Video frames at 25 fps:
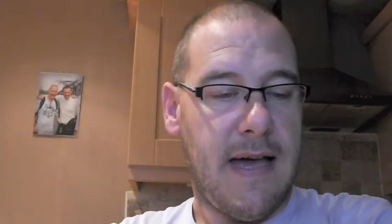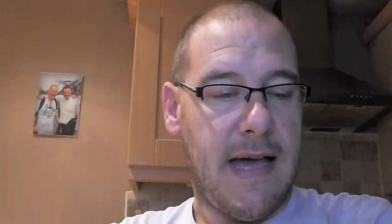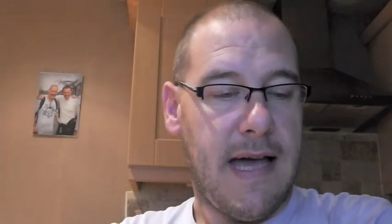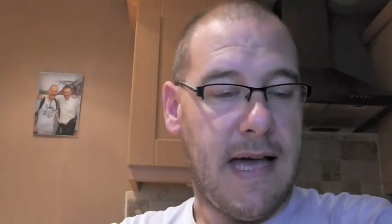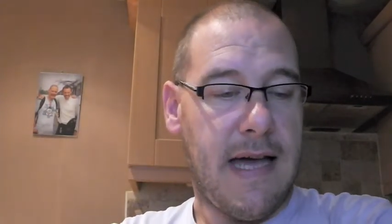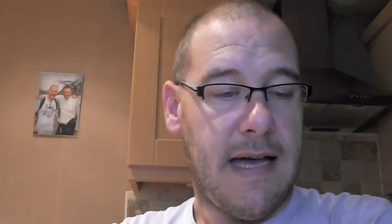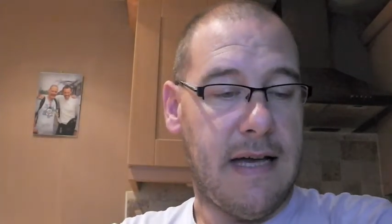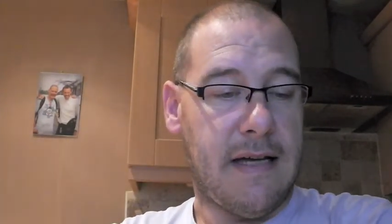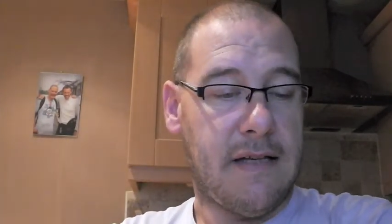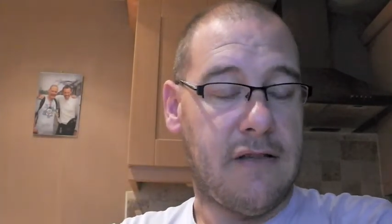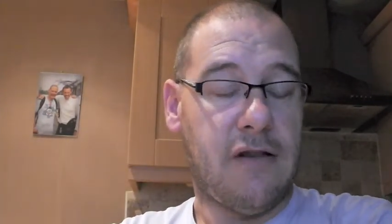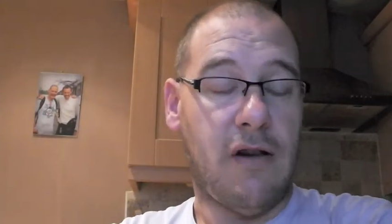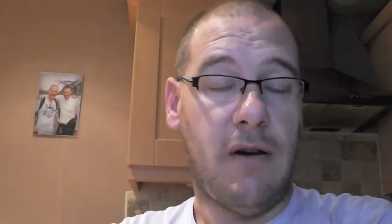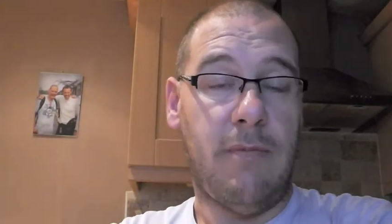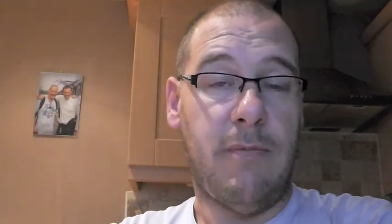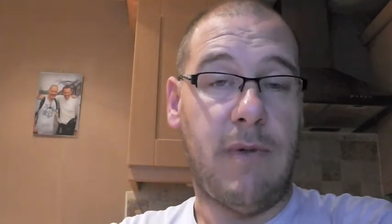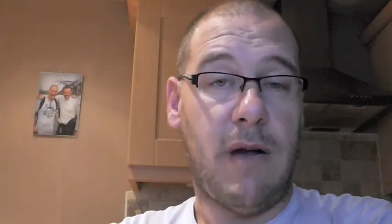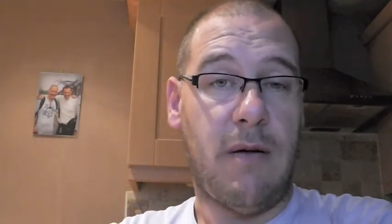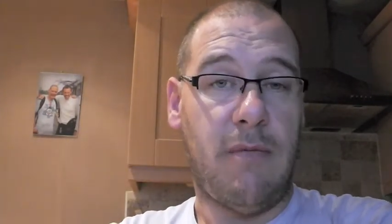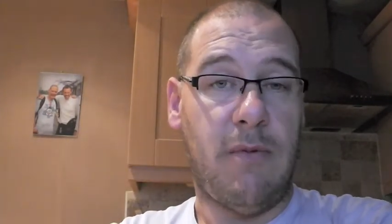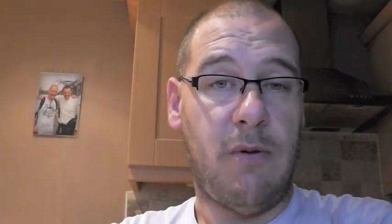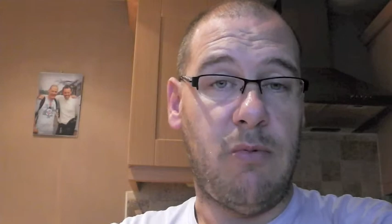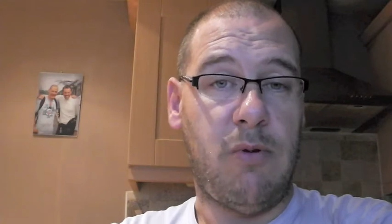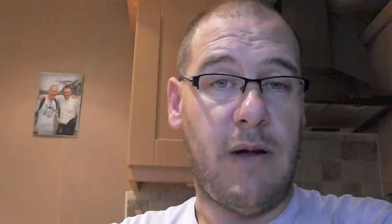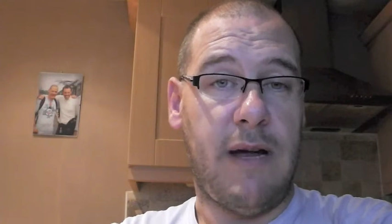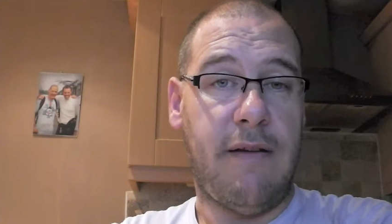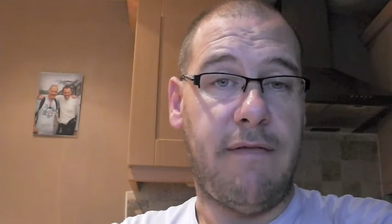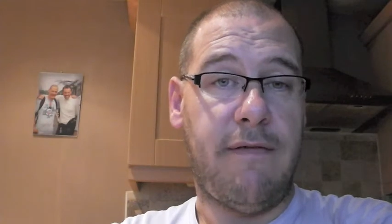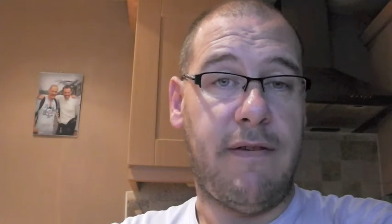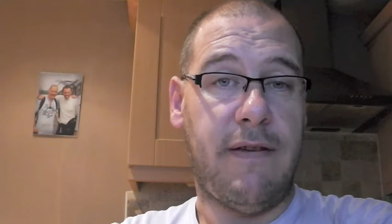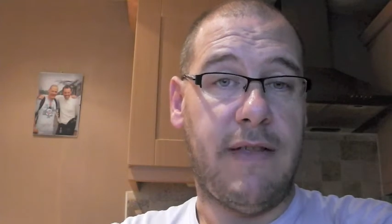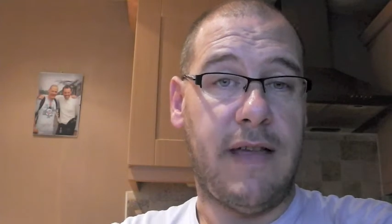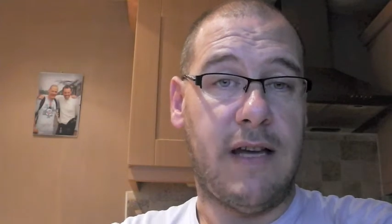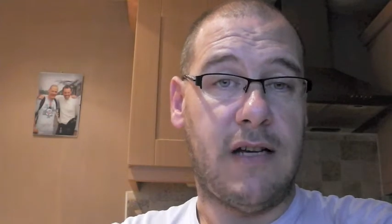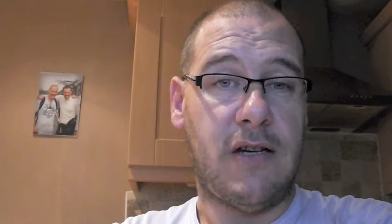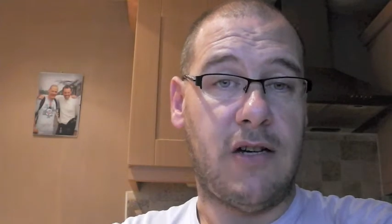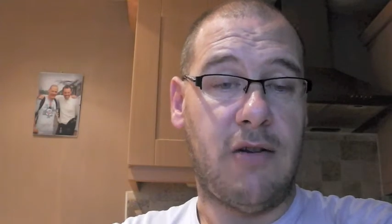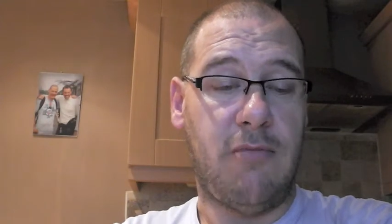So I'm away
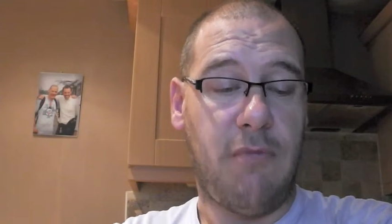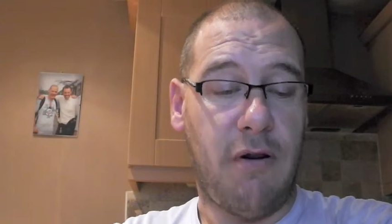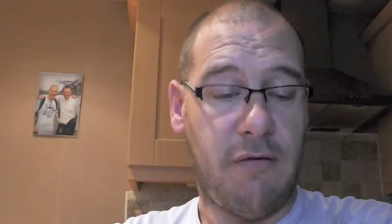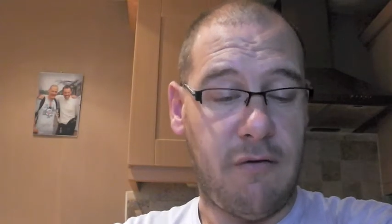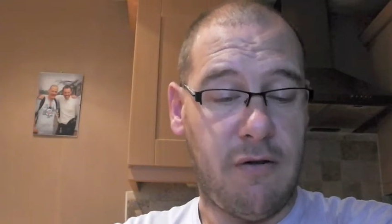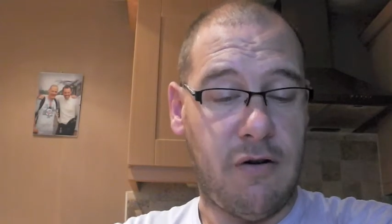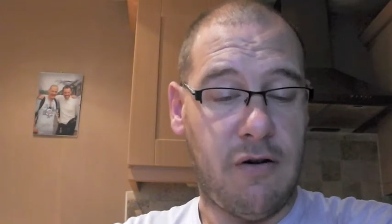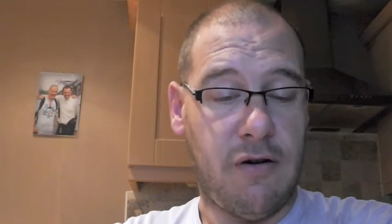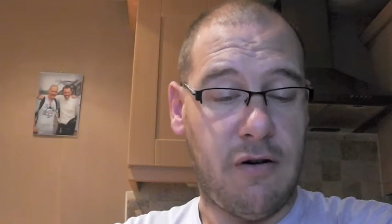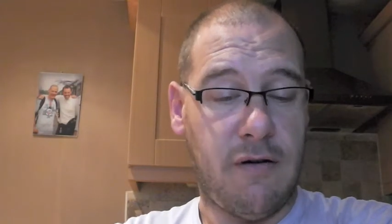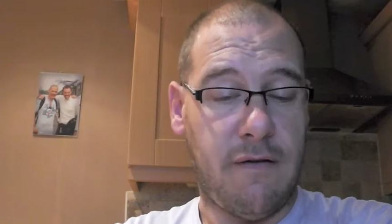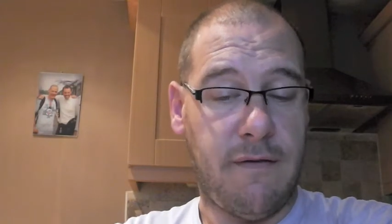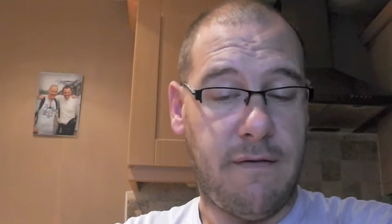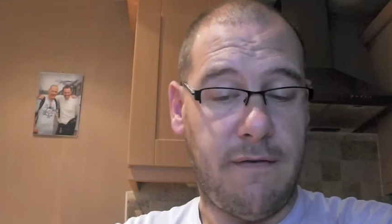for that tomorrow,